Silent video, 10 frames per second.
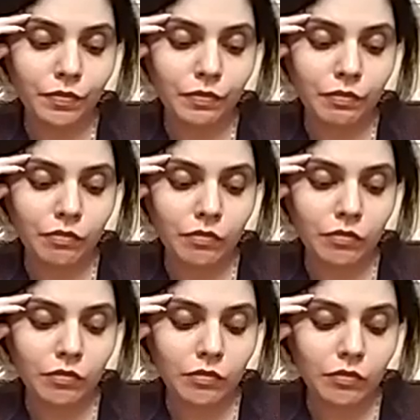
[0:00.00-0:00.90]

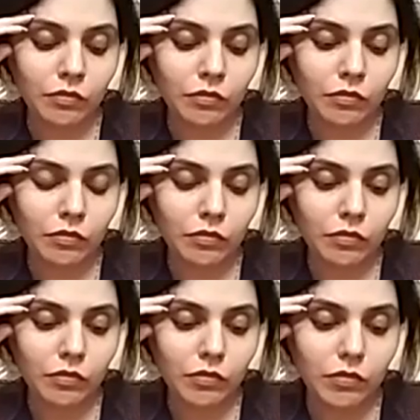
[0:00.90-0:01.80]

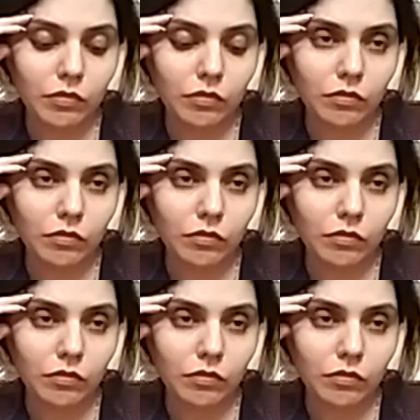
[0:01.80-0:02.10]
Nobody speaks.